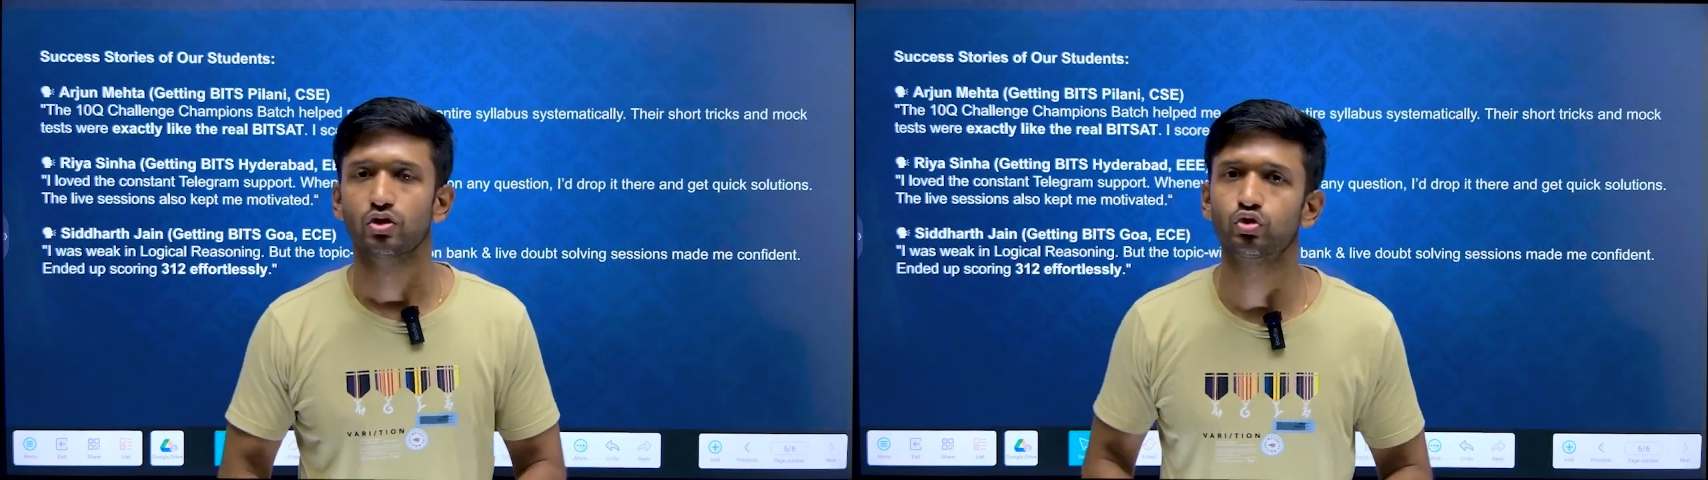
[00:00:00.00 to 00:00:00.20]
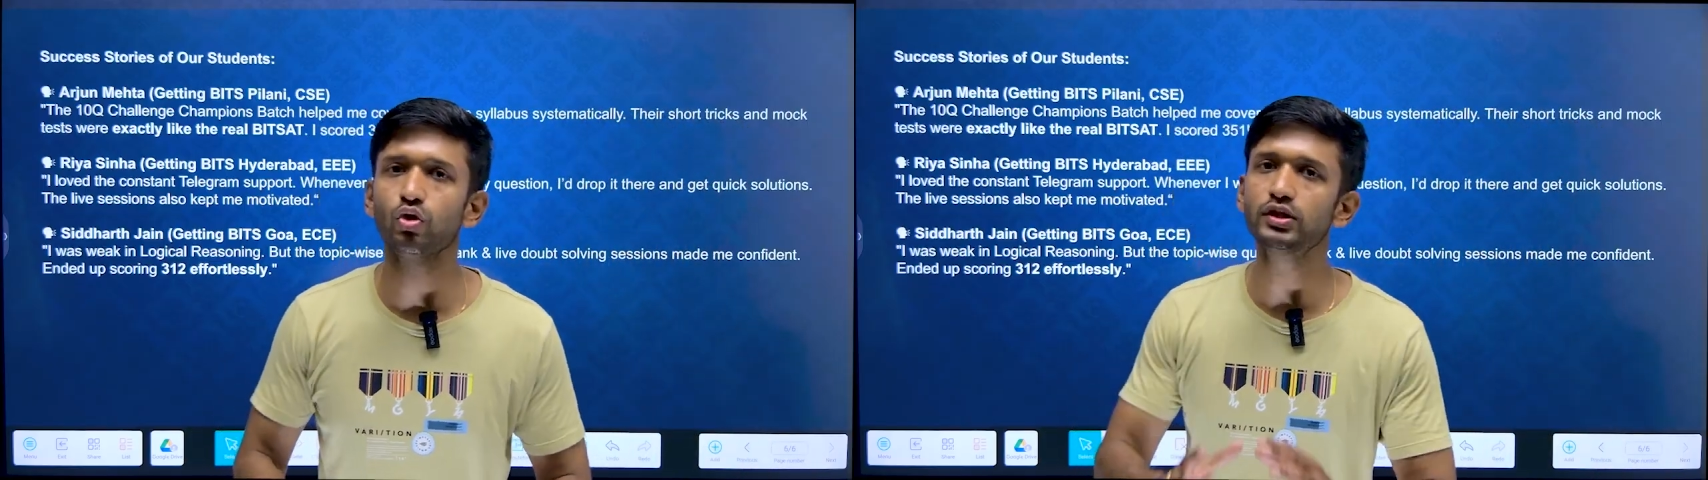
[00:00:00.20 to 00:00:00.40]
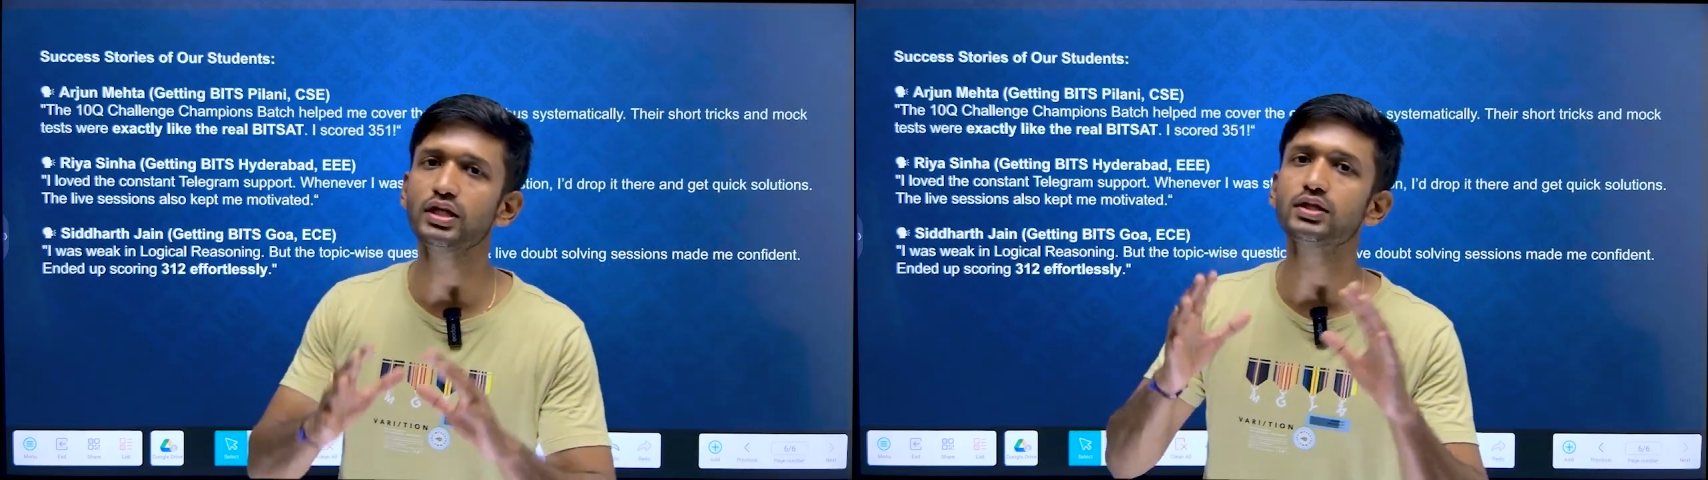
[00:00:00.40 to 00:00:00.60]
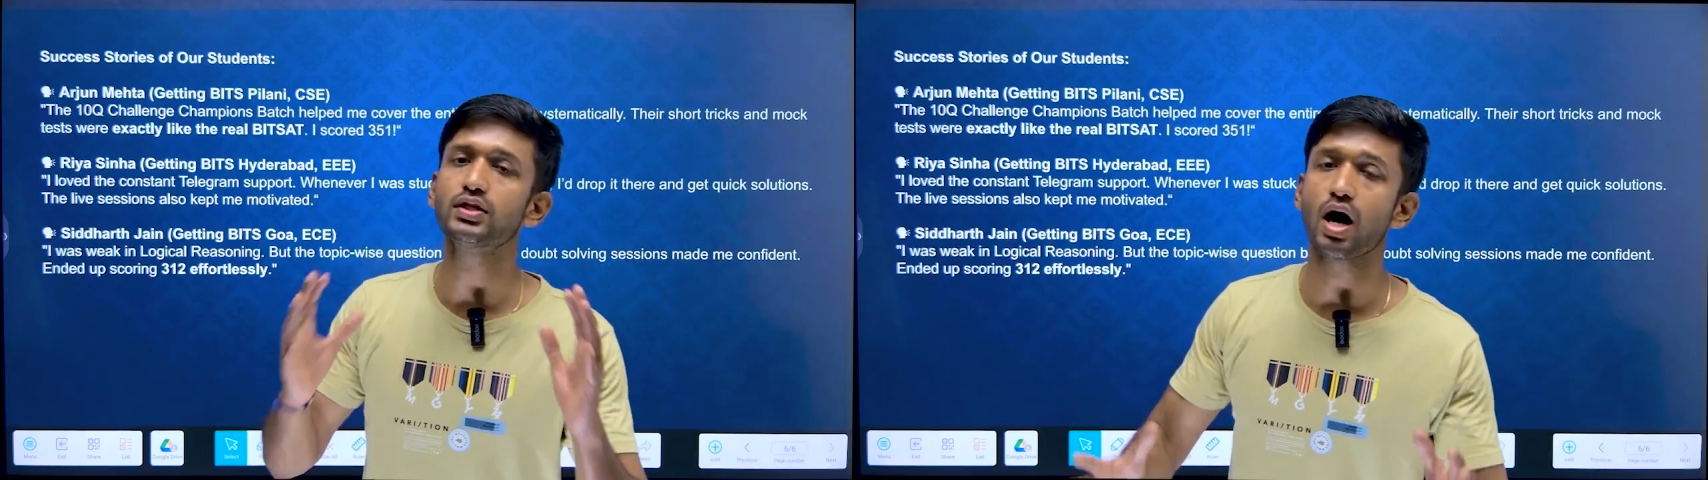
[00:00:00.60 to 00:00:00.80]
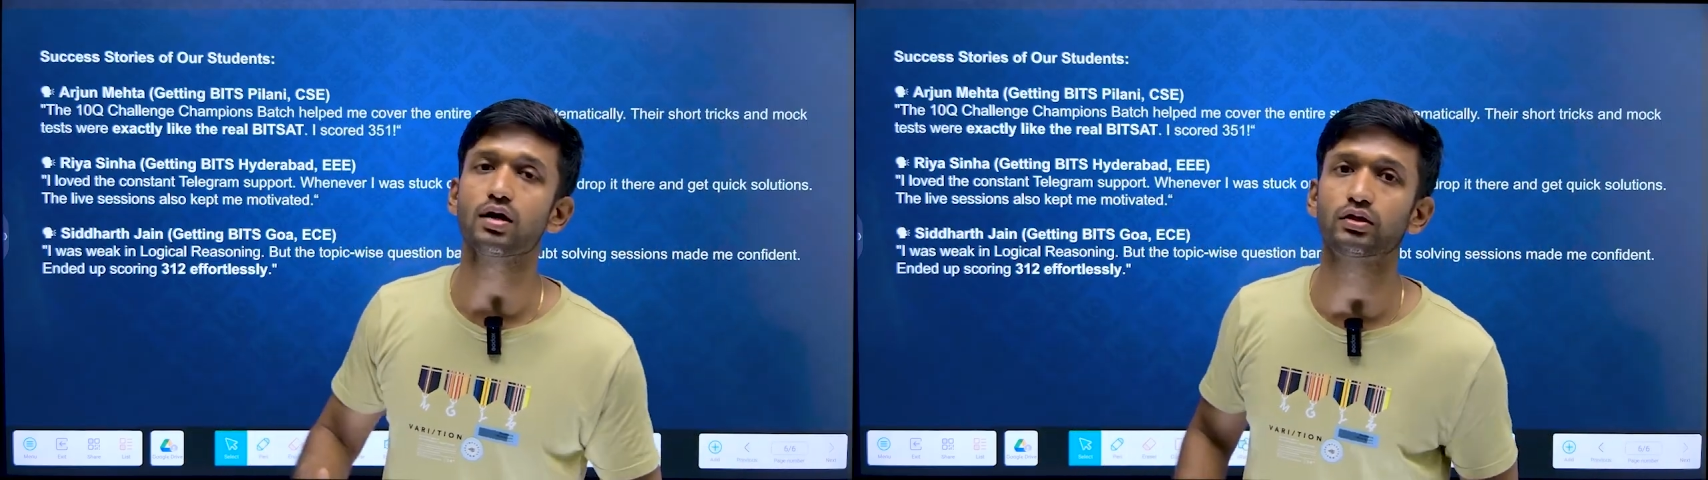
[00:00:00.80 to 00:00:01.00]
So these
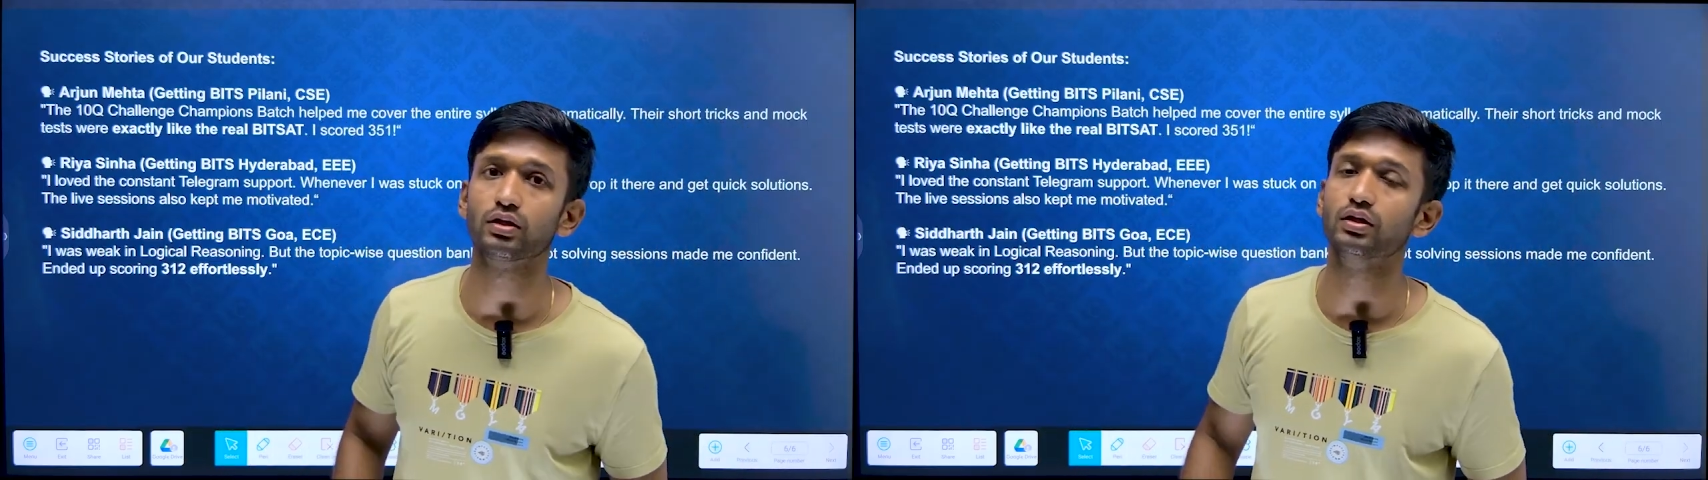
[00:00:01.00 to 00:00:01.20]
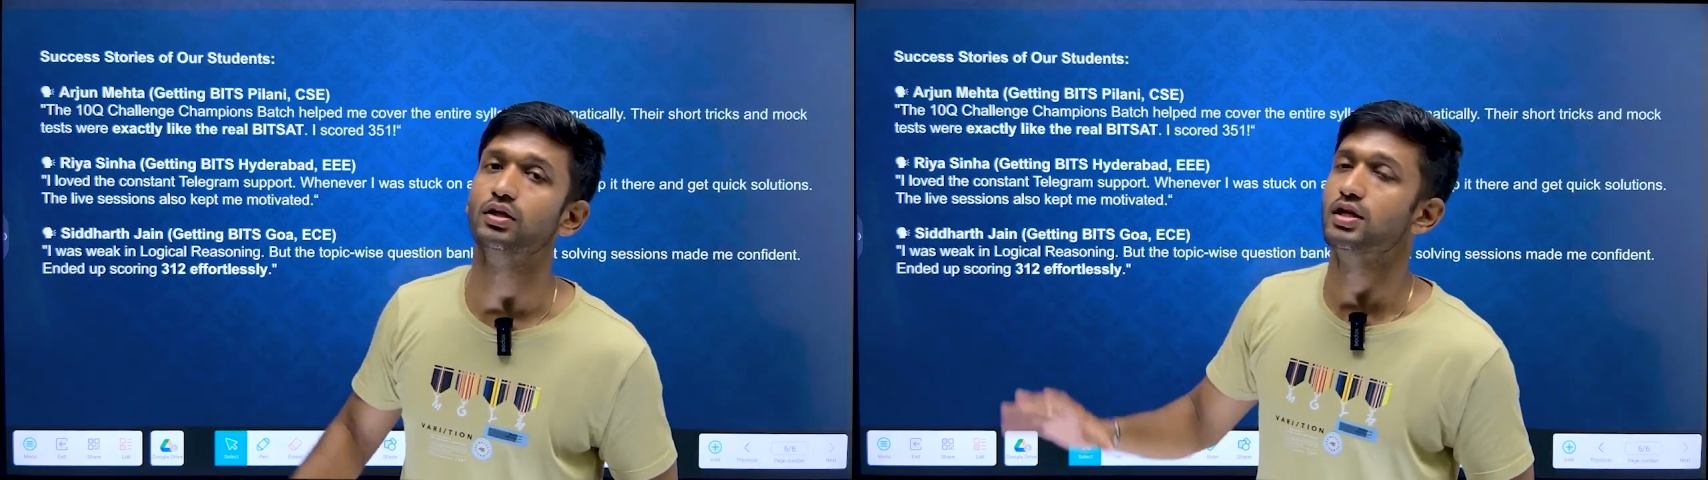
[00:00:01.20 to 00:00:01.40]
are the